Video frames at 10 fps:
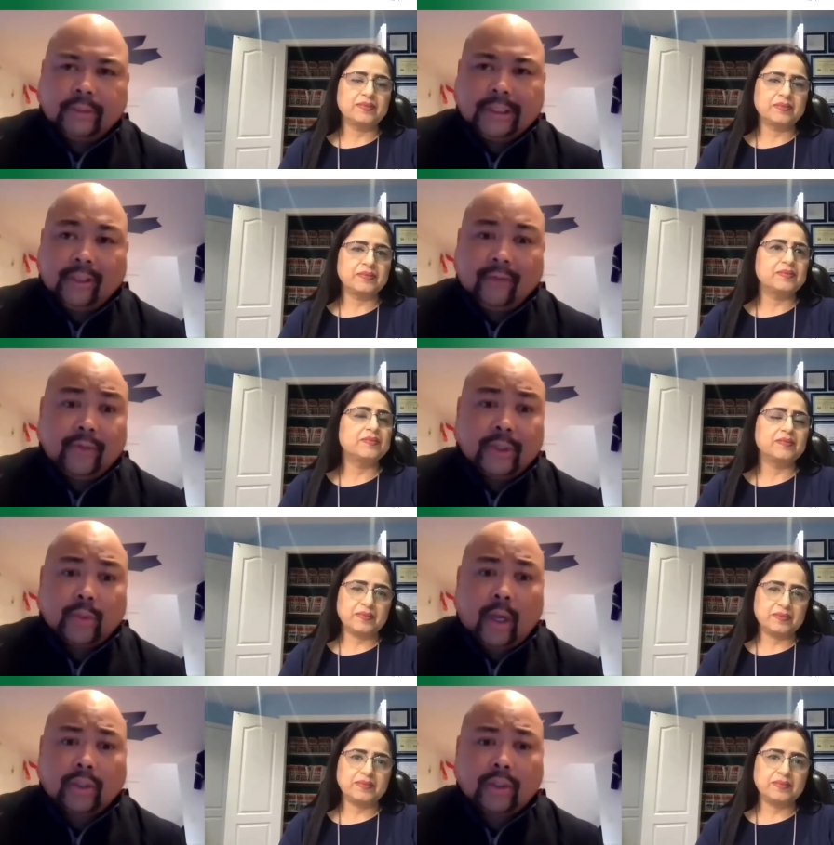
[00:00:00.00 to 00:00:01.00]
Speaker 1: delivery as
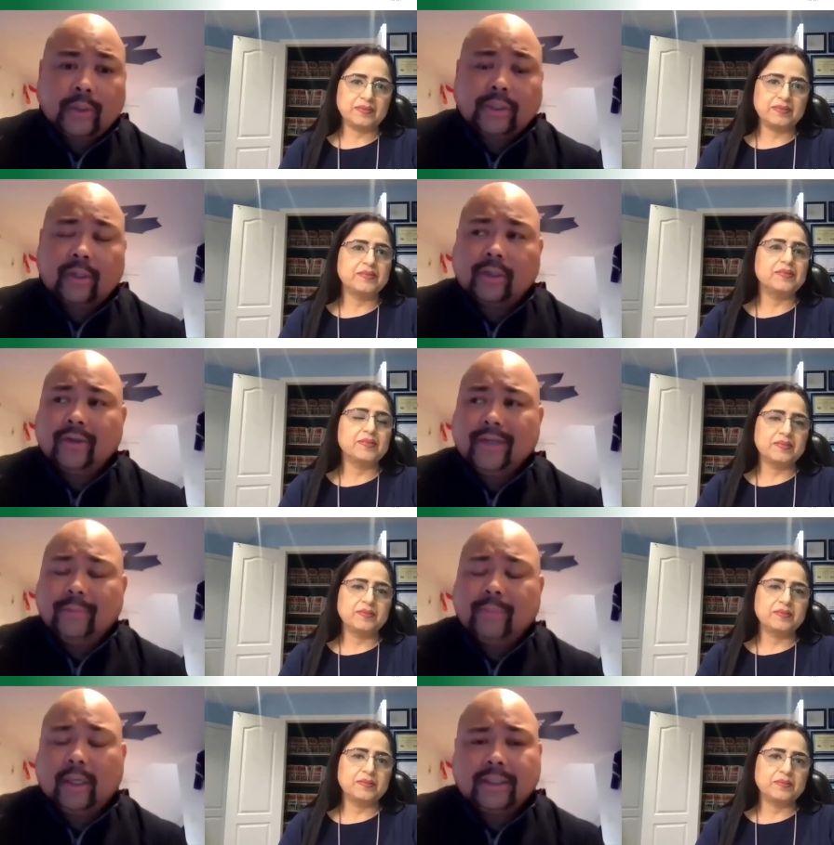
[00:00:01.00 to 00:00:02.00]
well. So we started our
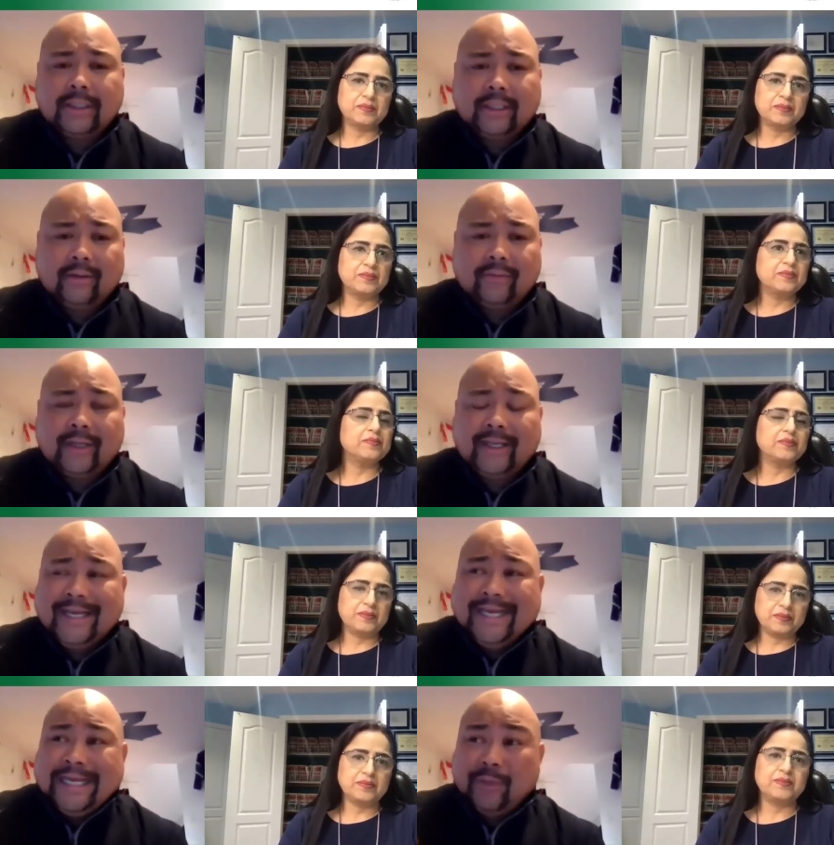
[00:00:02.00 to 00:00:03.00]
e-pulse delivery
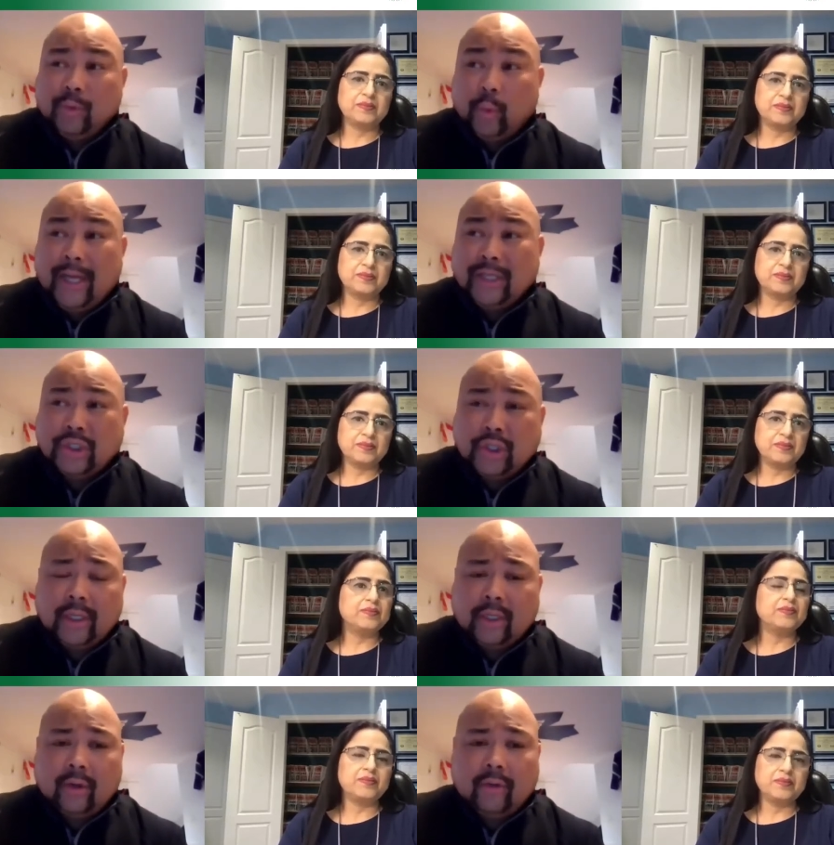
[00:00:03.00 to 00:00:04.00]
right
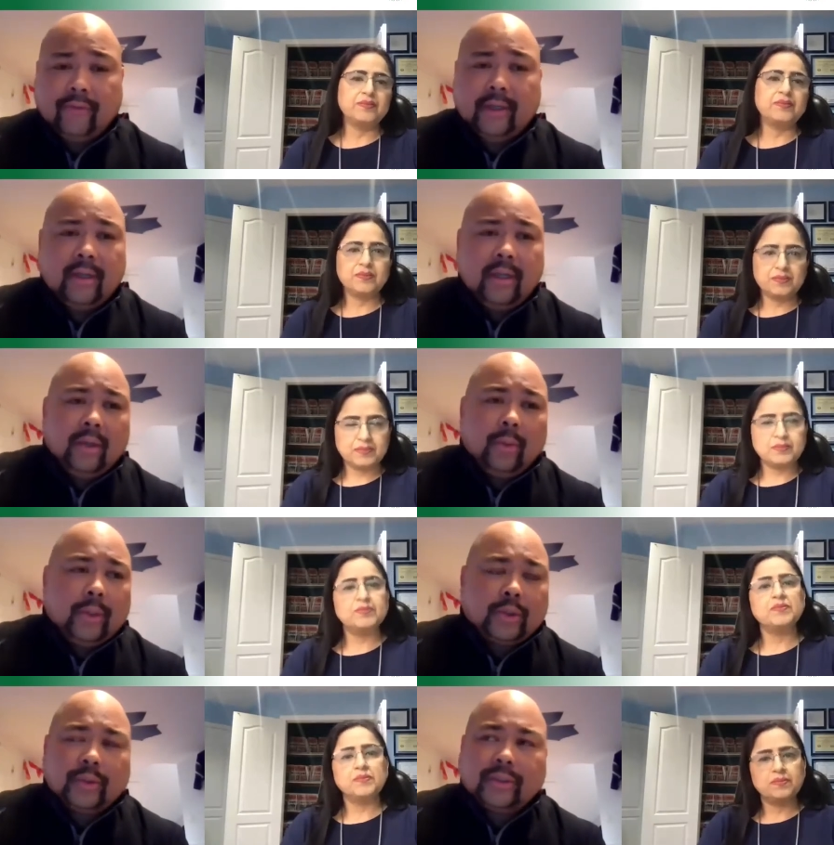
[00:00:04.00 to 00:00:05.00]
during COVID,
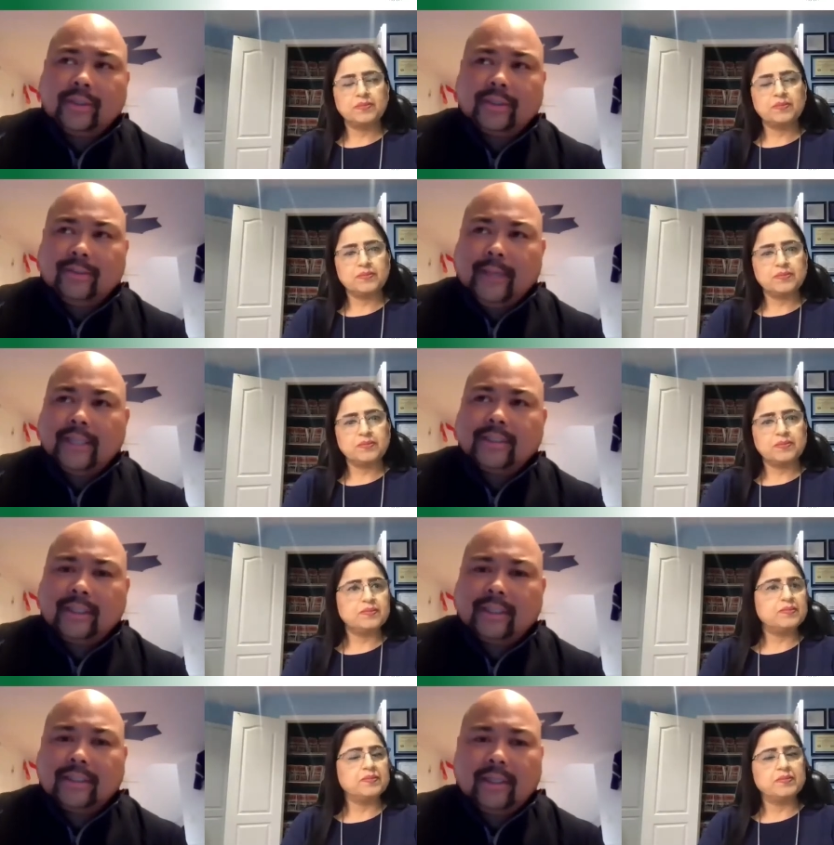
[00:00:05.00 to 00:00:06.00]
which was just amazing,
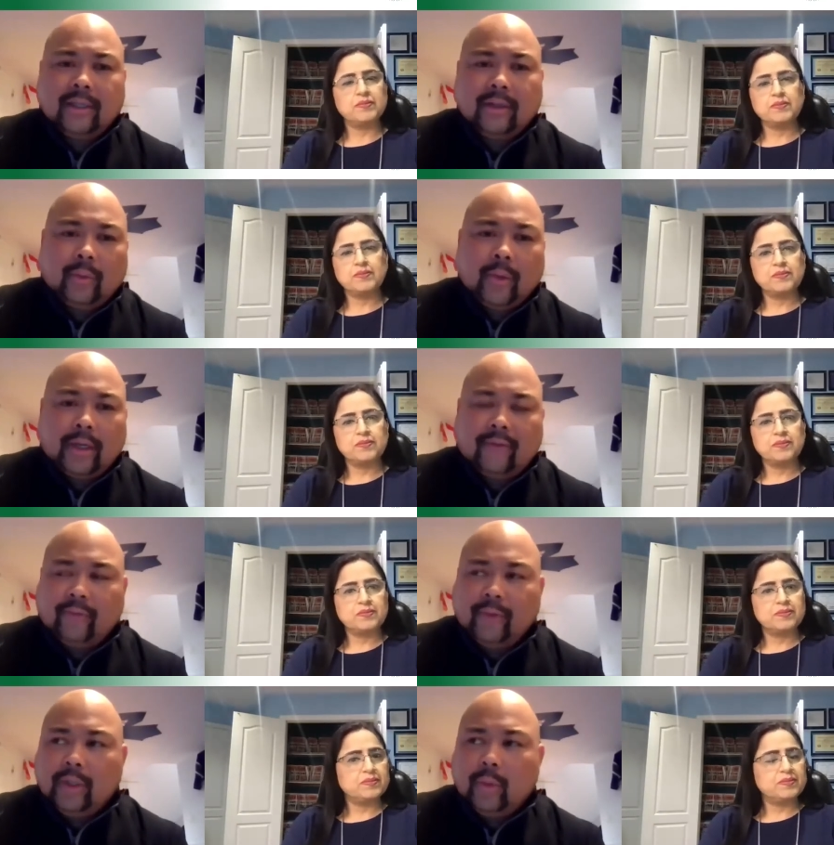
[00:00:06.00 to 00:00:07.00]
because it went off
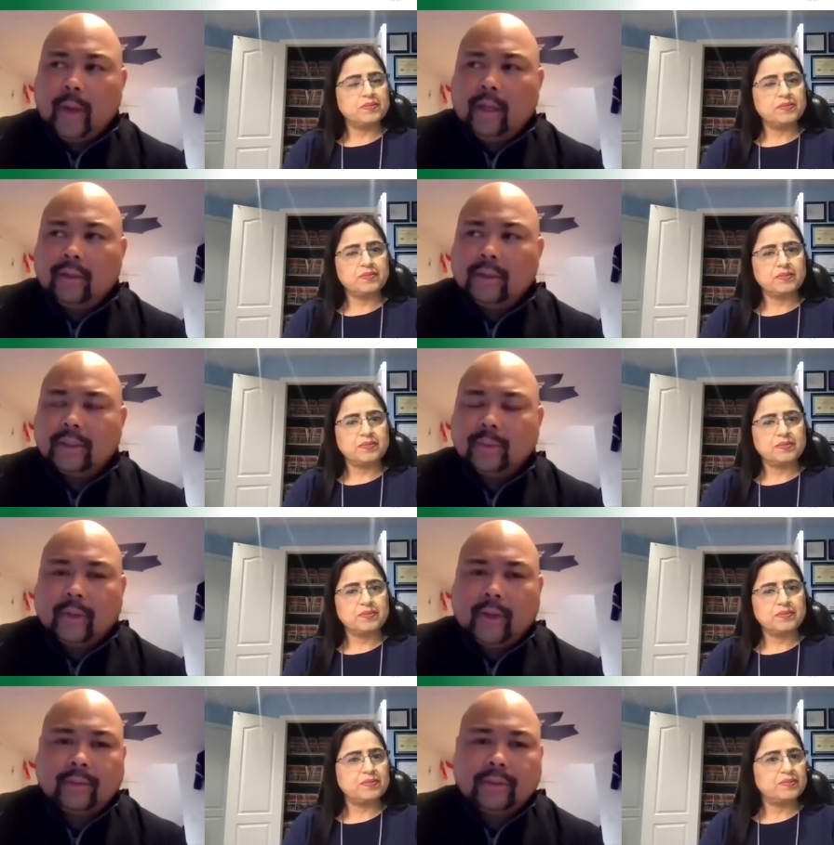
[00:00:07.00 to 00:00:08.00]
really well, because we
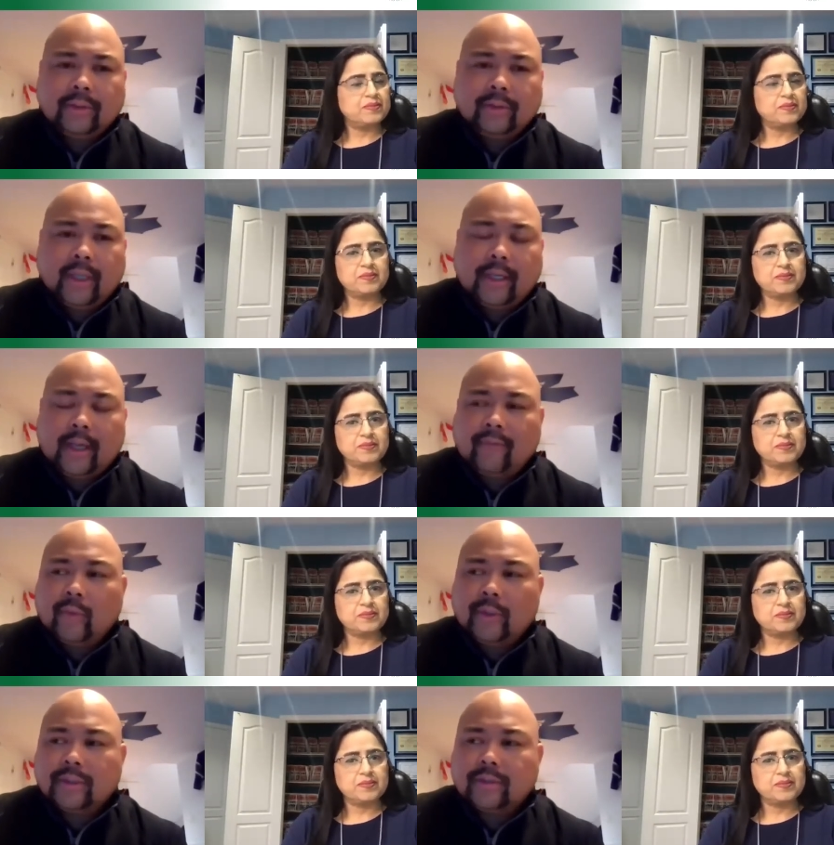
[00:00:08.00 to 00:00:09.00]
were able to get
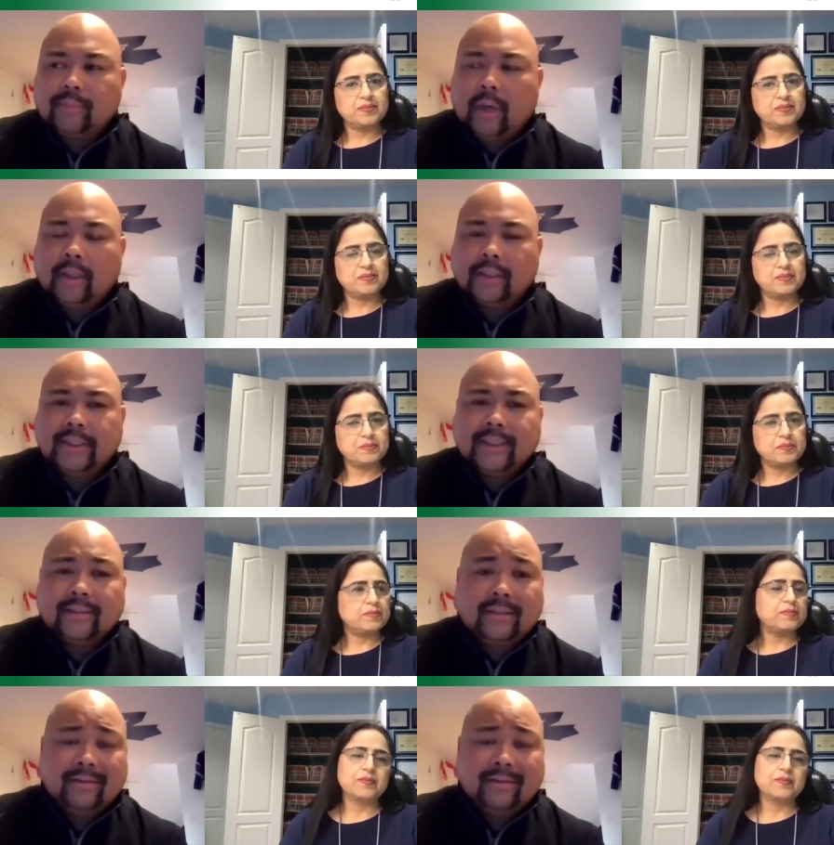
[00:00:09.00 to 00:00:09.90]
everyone's policies